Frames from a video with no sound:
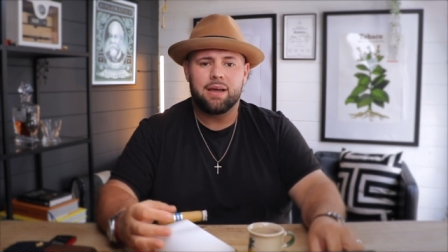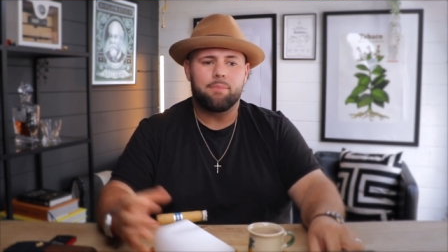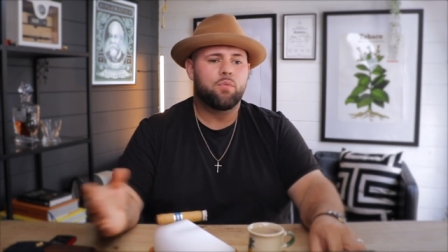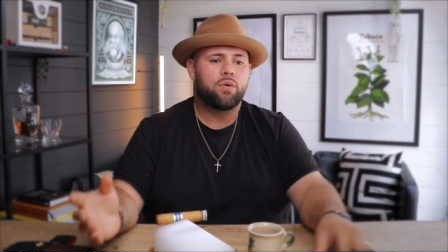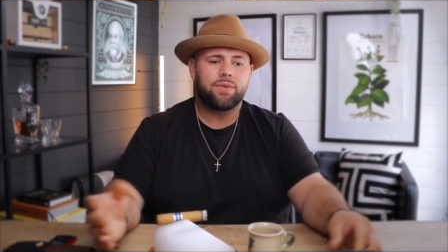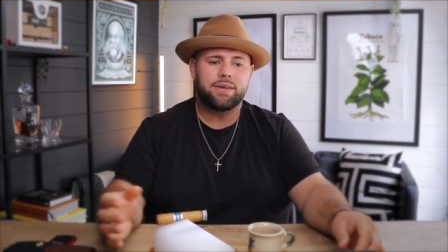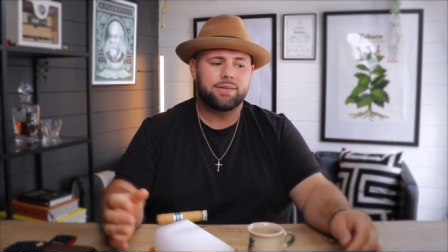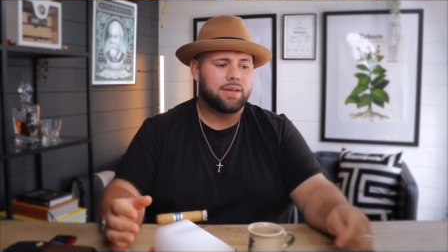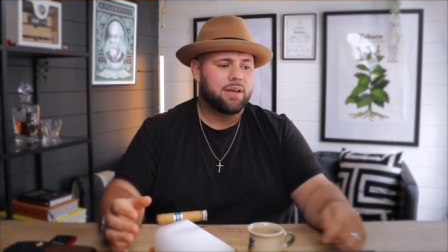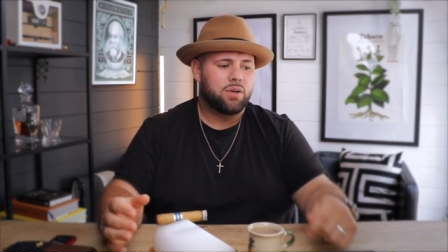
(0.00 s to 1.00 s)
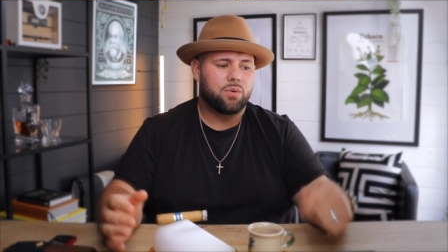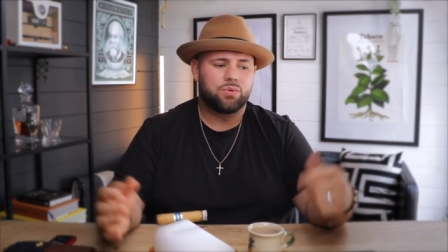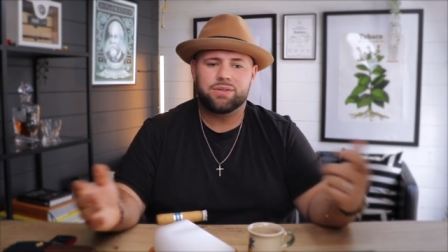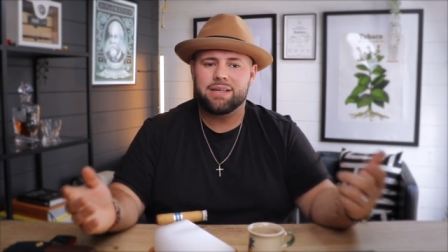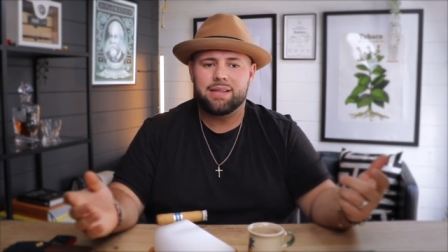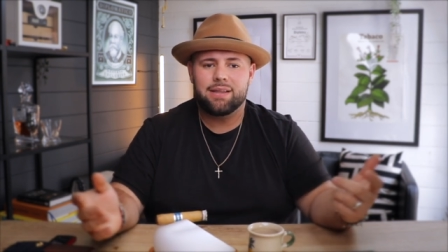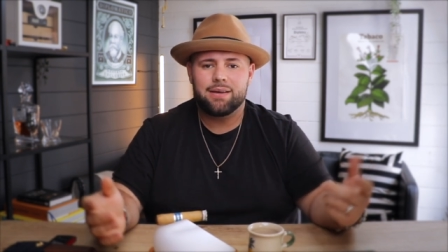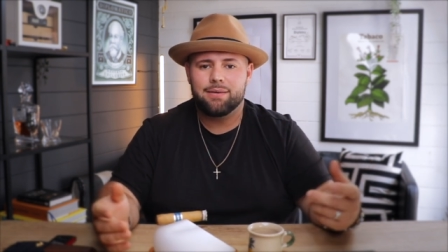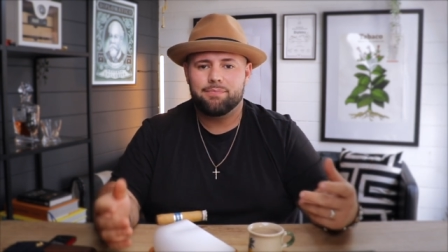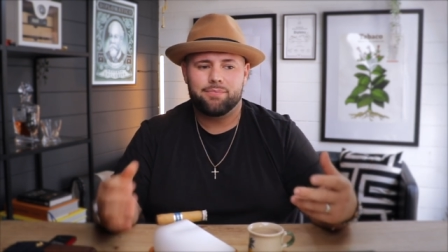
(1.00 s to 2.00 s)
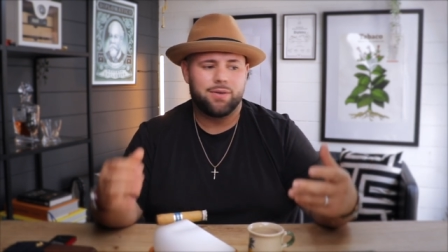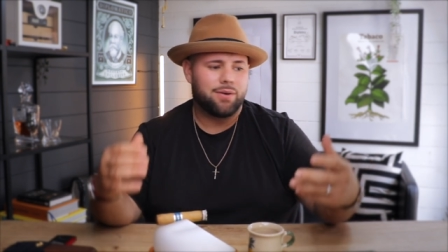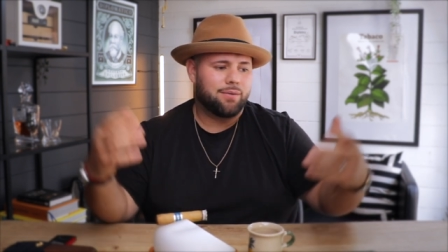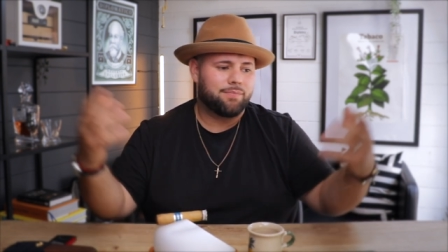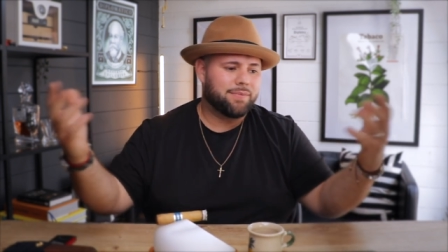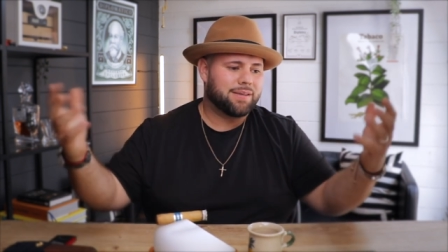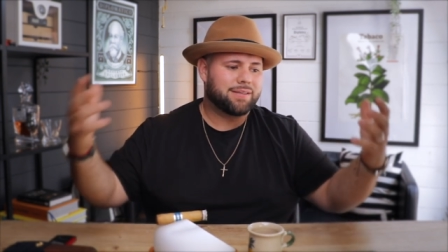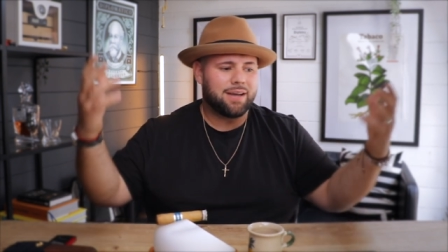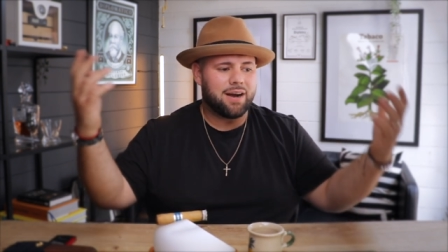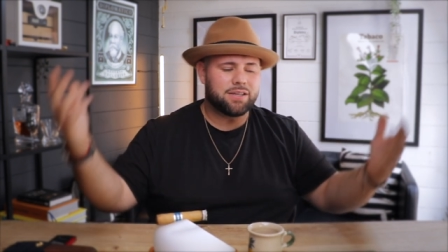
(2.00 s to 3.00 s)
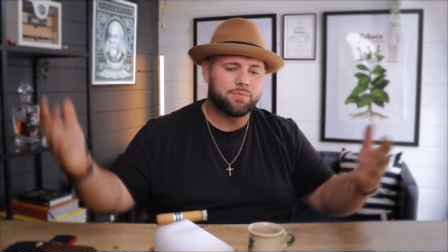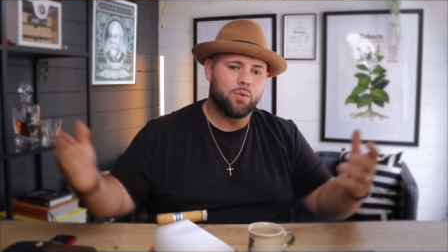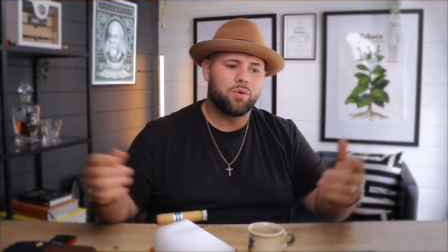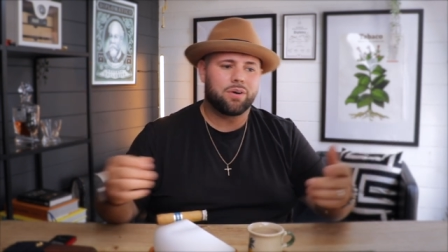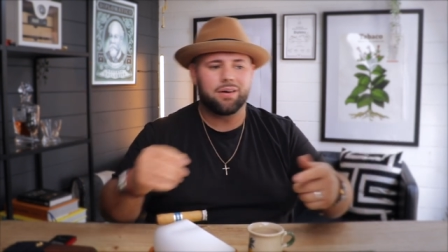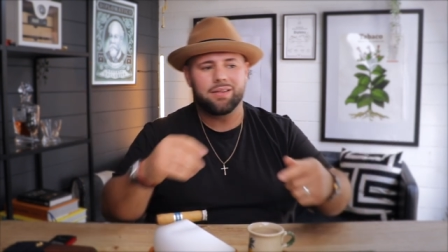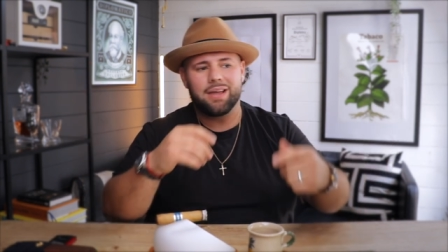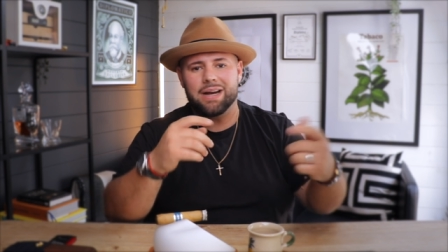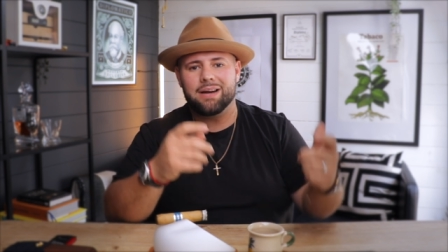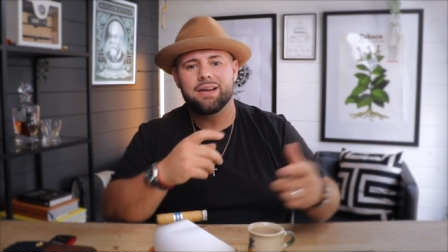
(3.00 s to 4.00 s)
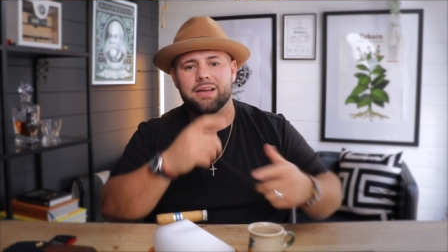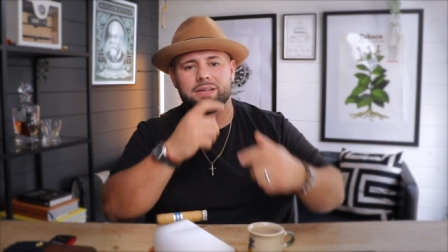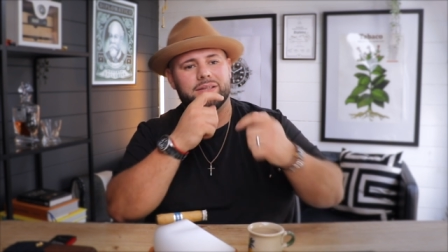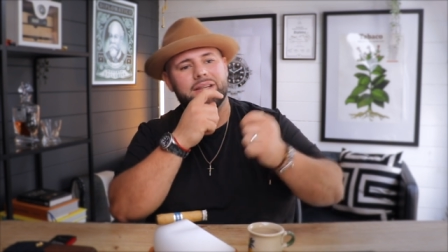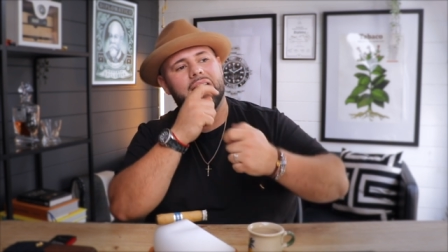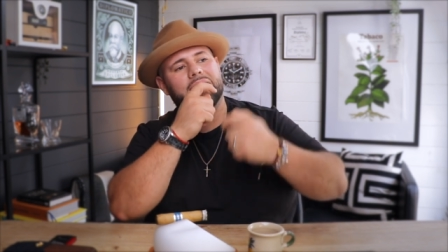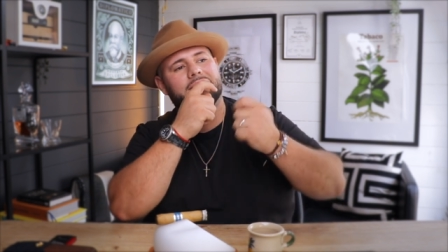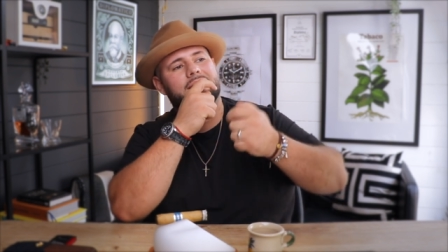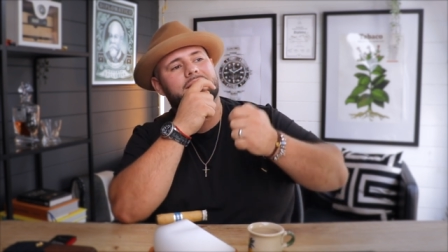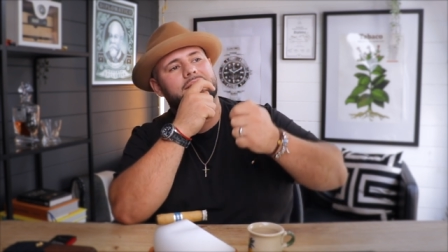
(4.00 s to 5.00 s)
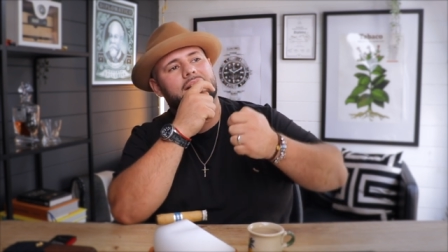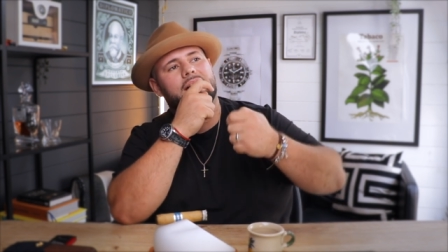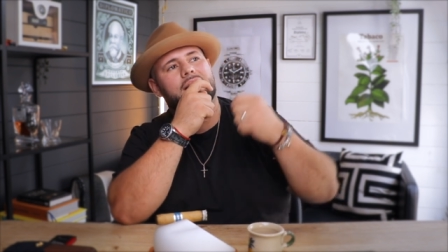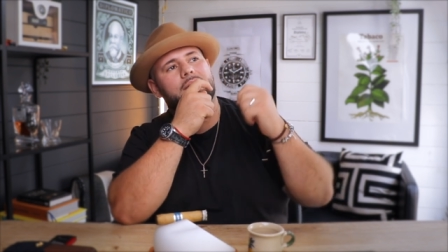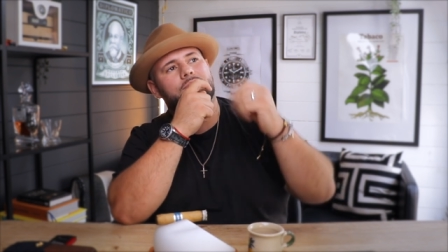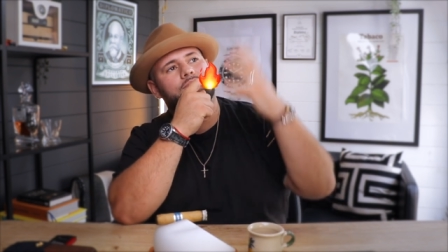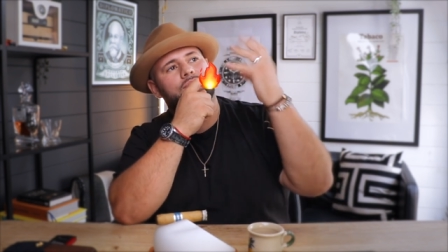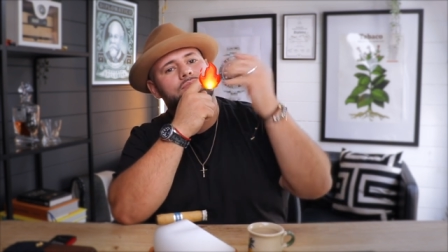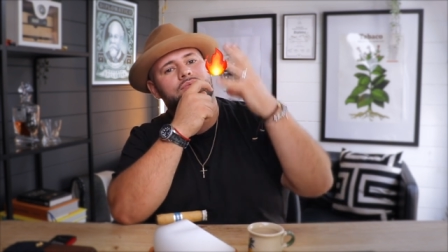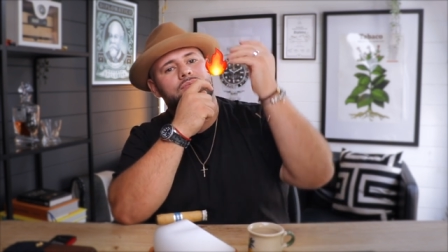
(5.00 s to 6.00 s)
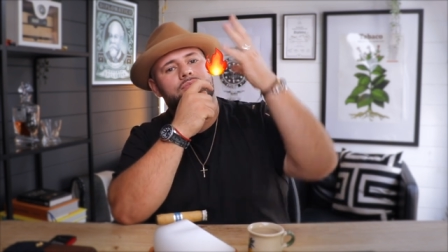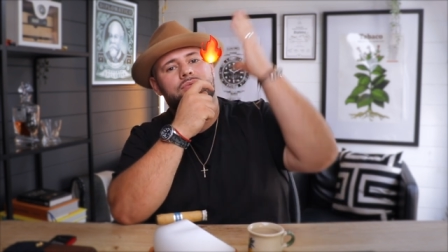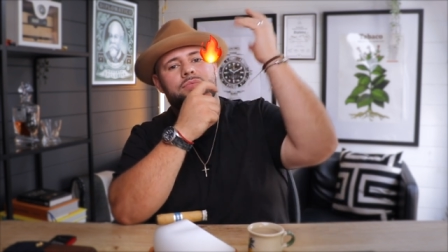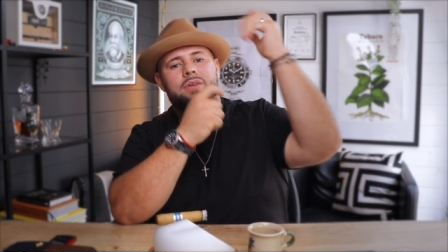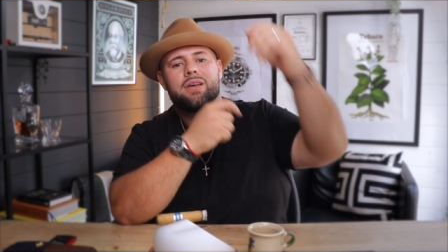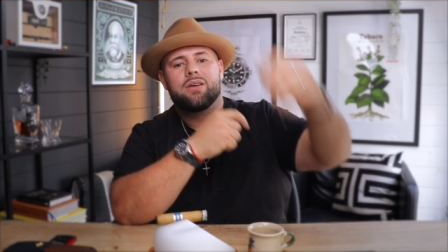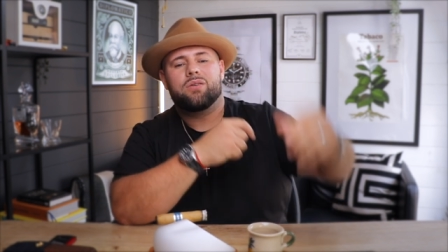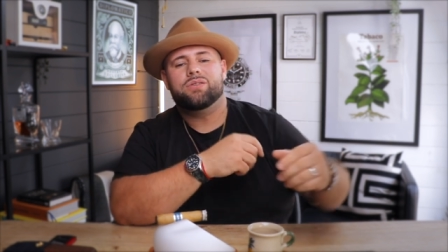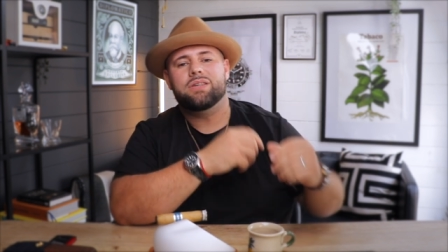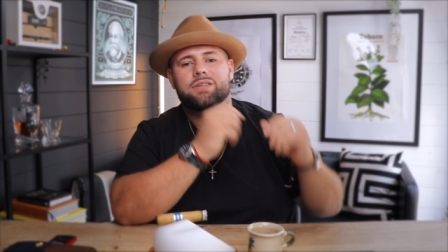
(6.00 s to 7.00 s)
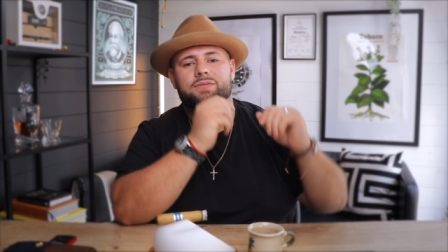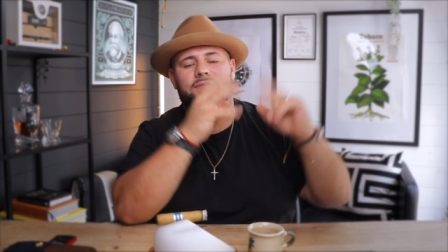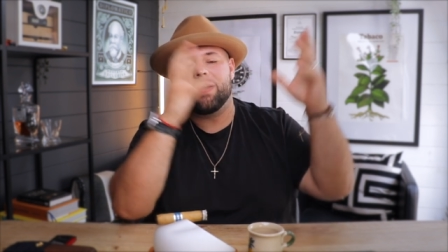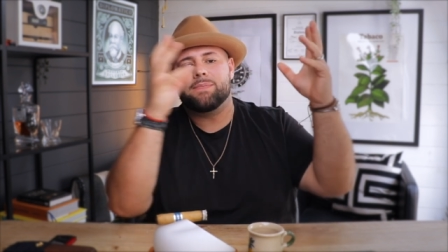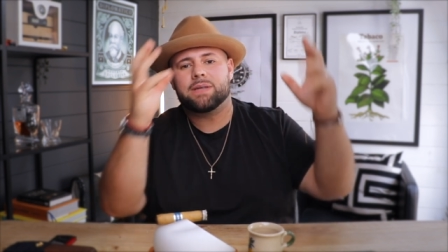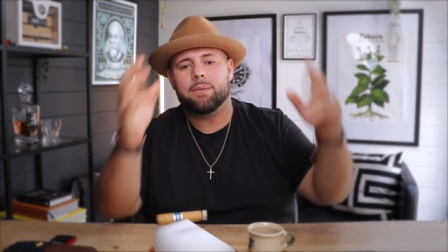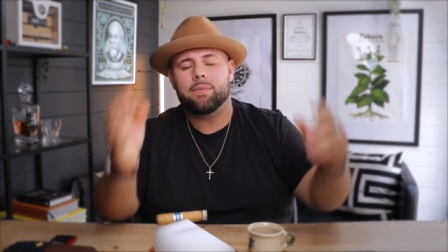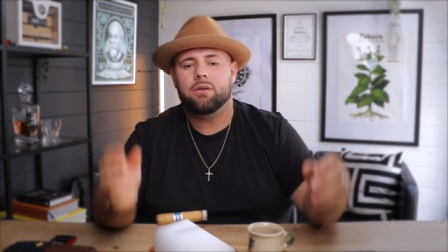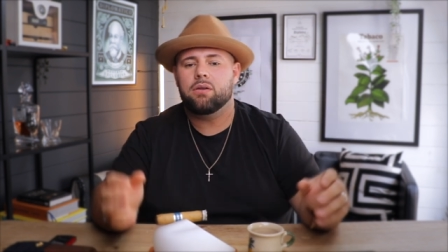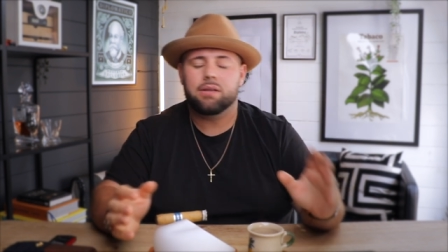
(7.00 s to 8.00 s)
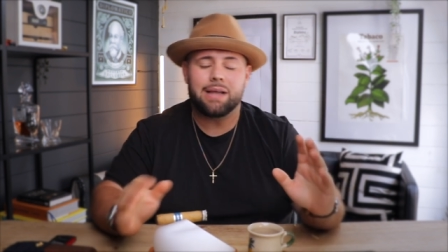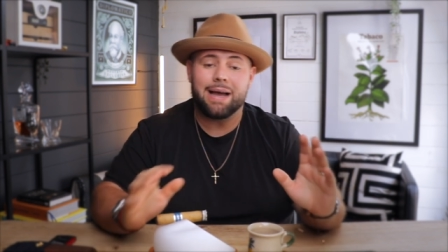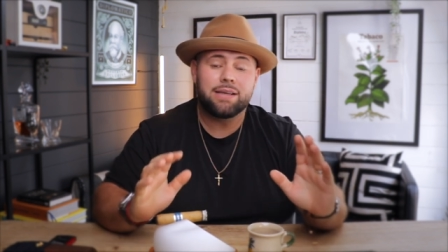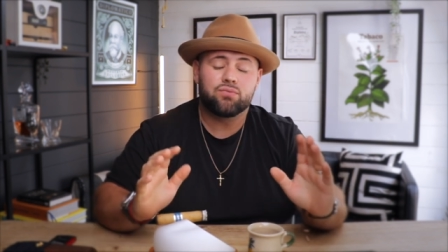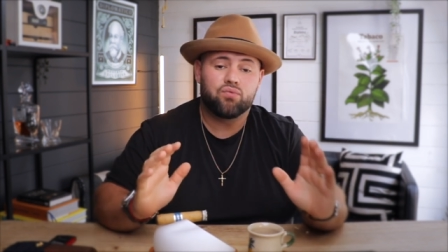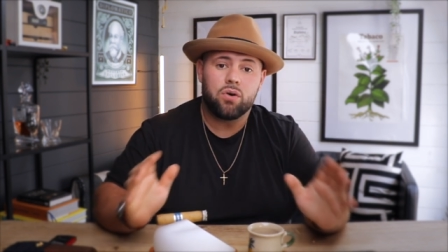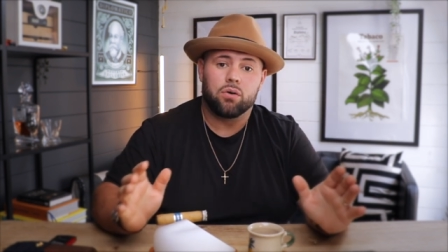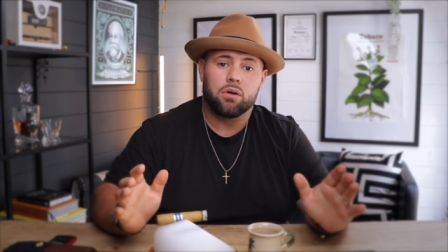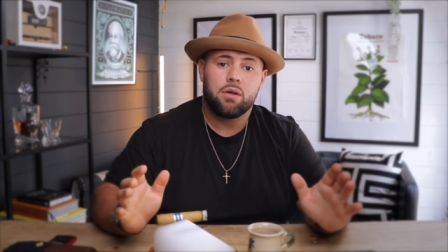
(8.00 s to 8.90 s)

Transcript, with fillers: Movies, you see the you know the cigar smoker there, lighting his cigar and boom, boom, boom. You see these flames come. That is wrong.